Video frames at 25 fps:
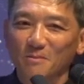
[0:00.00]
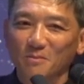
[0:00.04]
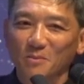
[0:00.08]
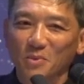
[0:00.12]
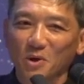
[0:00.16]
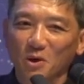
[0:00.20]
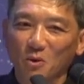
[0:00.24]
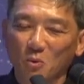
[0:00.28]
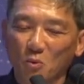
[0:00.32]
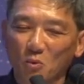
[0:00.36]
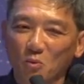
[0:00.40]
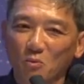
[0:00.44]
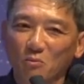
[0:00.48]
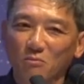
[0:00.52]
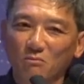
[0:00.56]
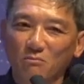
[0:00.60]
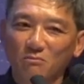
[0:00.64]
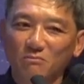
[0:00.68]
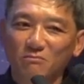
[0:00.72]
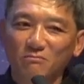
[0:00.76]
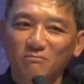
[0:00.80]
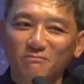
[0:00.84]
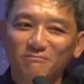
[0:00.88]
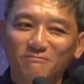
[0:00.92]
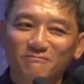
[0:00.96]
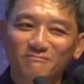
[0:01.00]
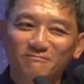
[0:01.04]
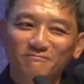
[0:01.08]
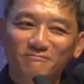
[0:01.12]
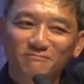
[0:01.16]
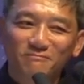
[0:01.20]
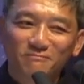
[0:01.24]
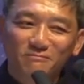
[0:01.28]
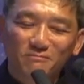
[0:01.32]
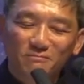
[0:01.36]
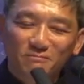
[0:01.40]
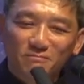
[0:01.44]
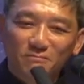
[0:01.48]
But
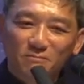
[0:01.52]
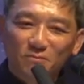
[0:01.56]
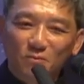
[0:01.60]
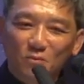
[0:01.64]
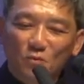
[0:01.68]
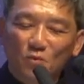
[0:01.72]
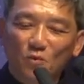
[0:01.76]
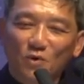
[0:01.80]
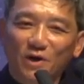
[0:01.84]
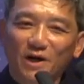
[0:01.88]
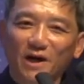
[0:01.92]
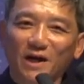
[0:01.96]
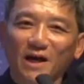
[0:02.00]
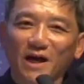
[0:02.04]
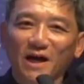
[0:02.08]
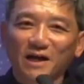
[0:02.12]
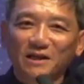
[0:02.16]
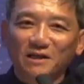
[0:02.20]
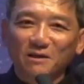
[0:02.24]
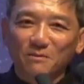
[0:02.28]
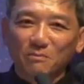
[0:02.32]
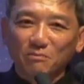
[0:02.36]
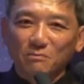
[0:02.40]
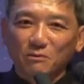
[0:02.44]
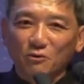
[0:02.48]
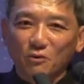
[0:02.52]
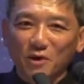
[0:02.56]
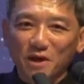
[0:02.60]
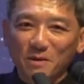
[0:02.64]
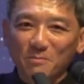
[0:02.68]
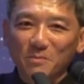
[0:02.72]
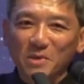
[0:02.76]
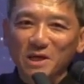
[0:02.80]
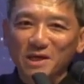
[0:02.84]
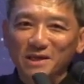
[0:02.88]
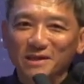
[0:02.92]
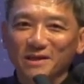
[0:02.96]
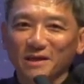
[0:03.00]
when I had the great
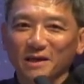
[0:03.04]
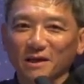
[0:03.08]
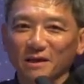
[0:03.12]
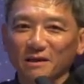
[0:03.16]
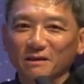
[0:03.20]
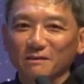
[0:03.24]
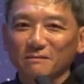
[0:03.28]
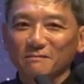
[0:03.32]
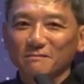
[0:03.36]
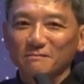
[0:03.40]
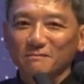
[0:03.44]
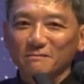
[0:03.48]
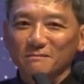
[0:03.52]
meeting,